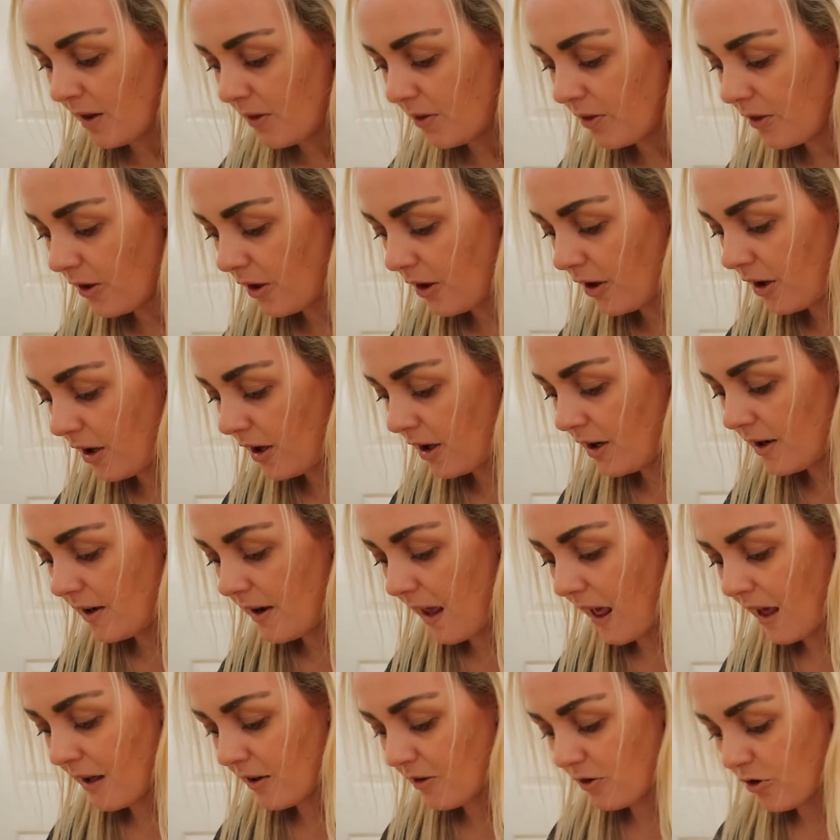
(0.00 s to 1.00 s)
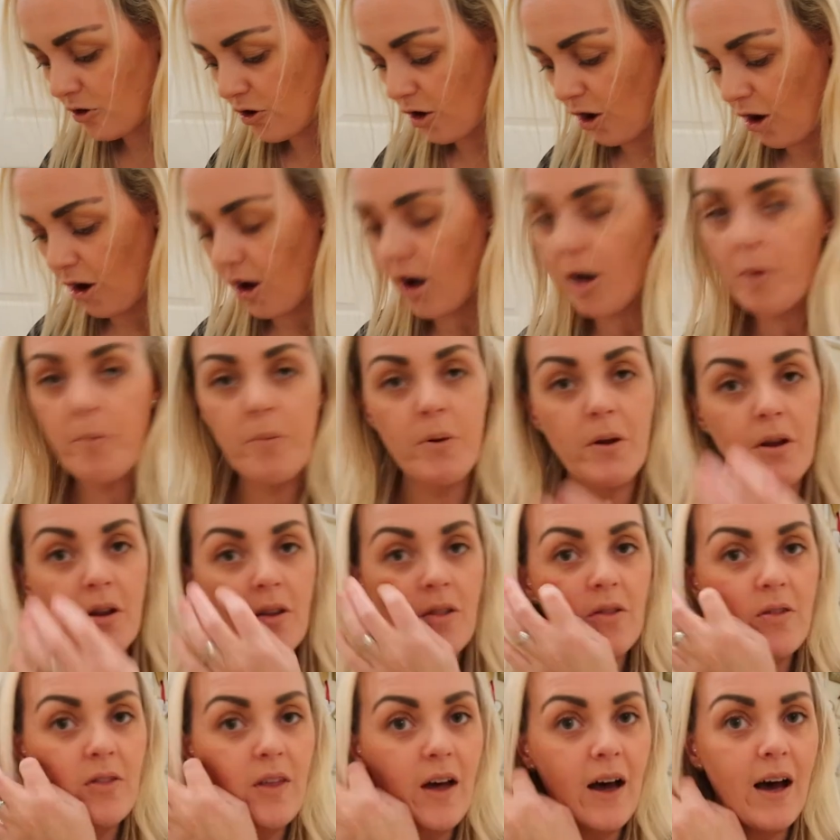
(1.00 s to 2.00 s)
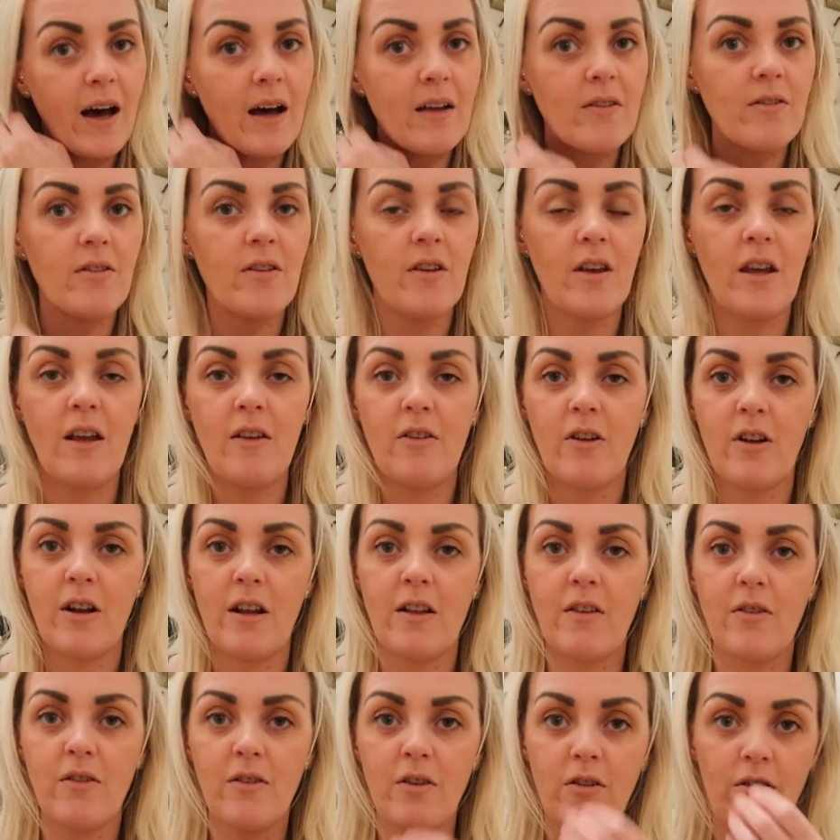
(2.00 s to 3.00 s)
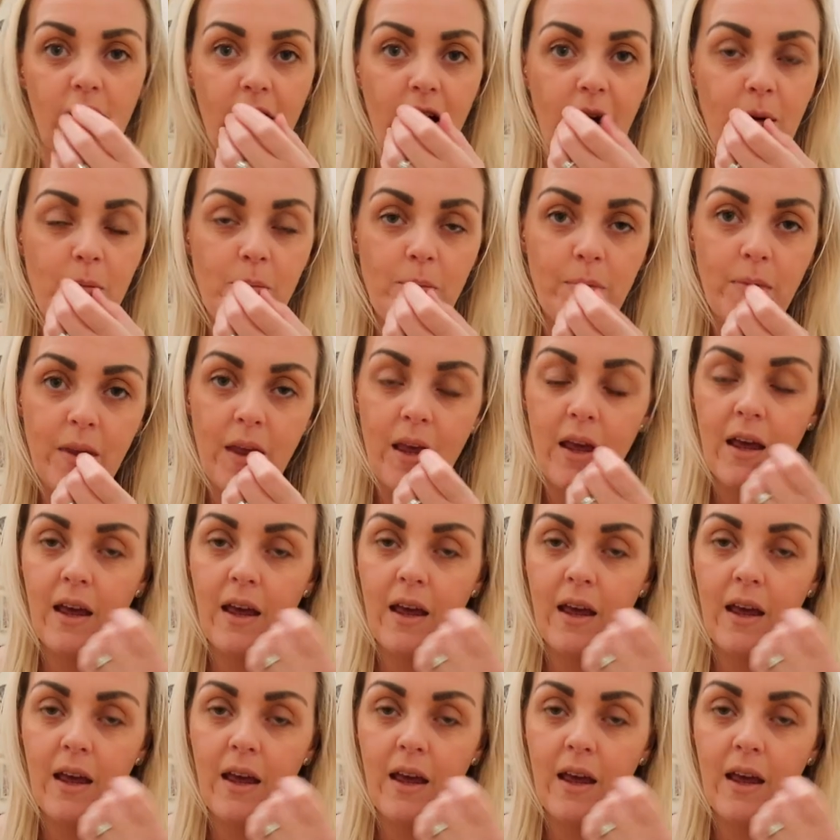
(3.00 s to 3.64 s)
The next shop that is on Instagram